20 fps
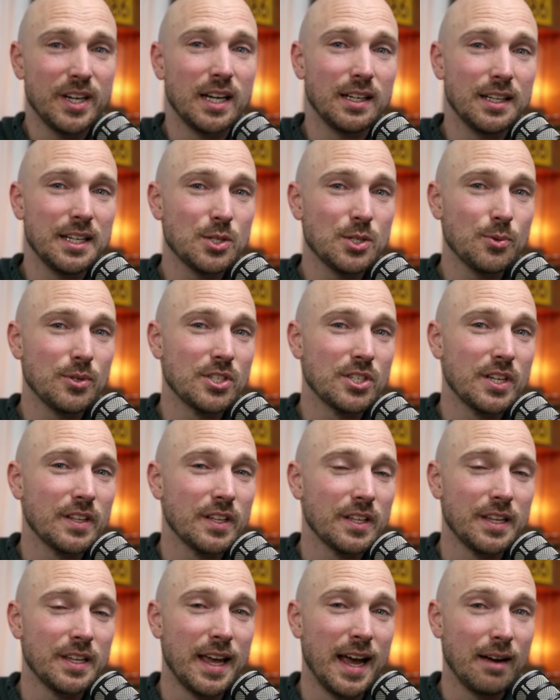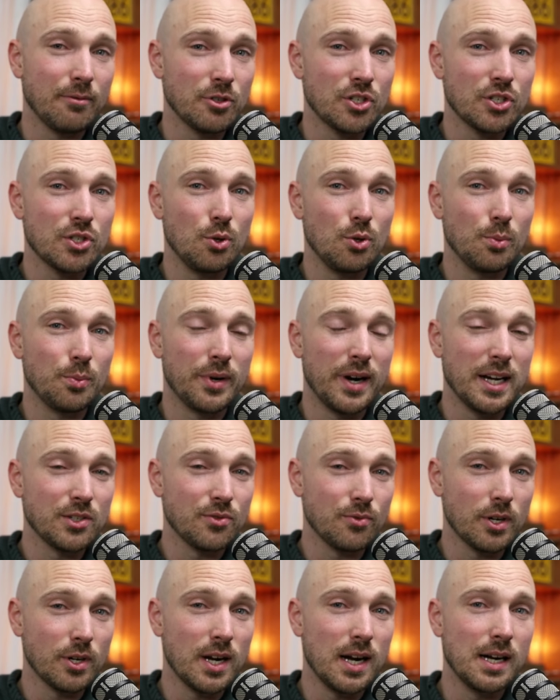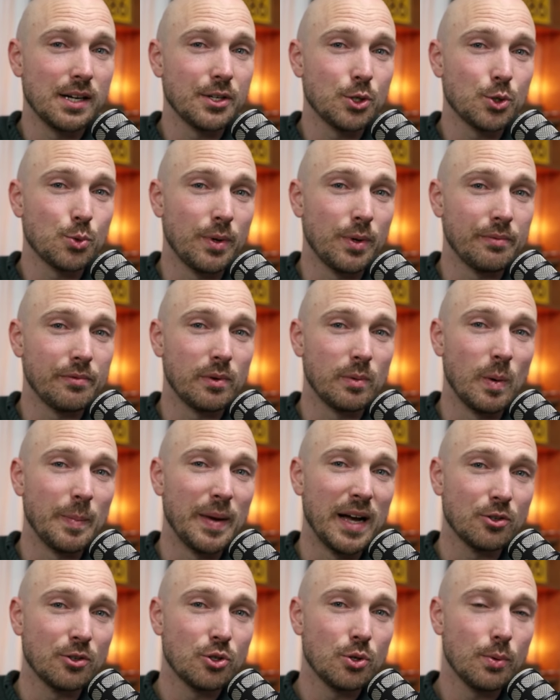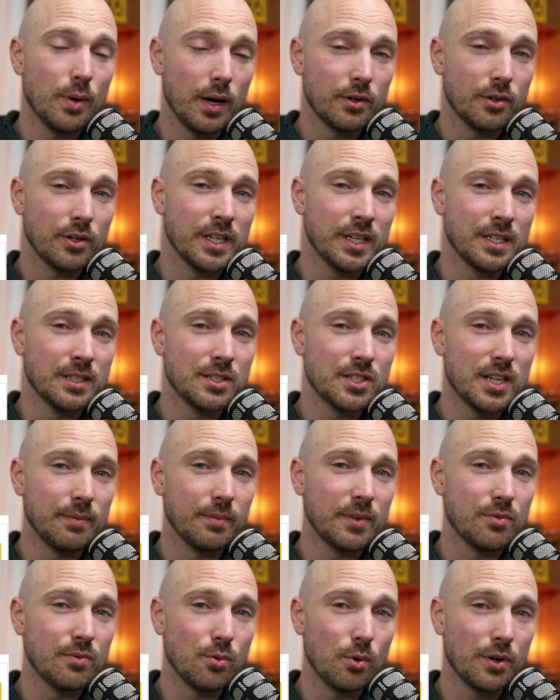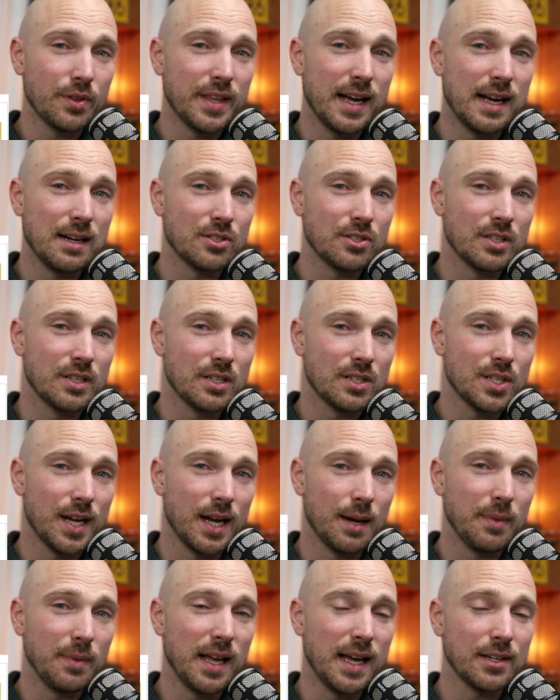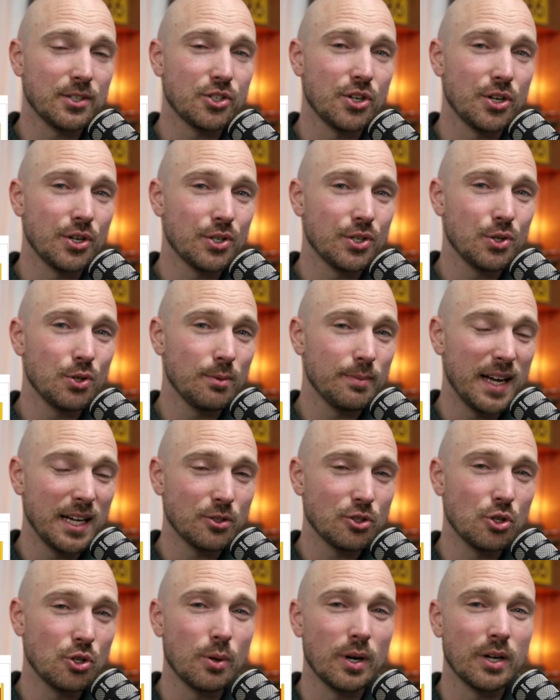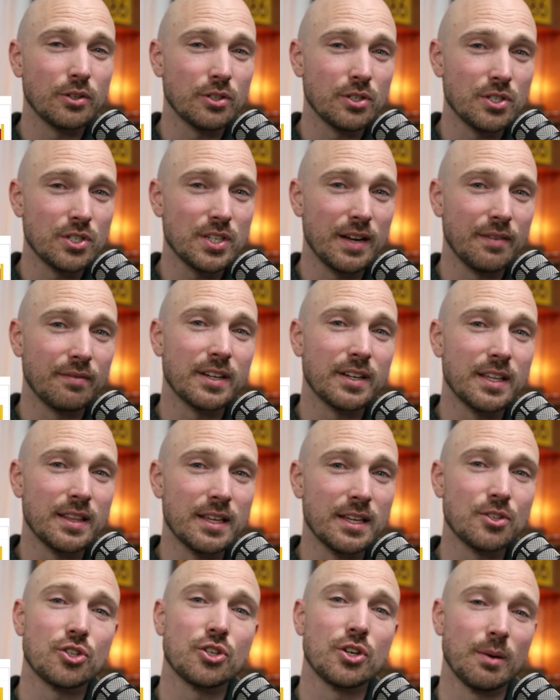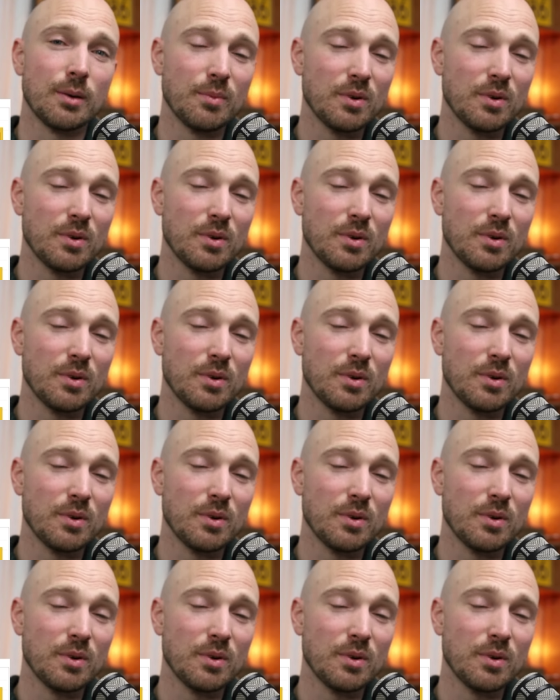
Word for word: but not least, we see that the average sold price for condos went from about two hundred seventy-four thousand dollars this time last year to about two hundred seventy thousand dollars this year.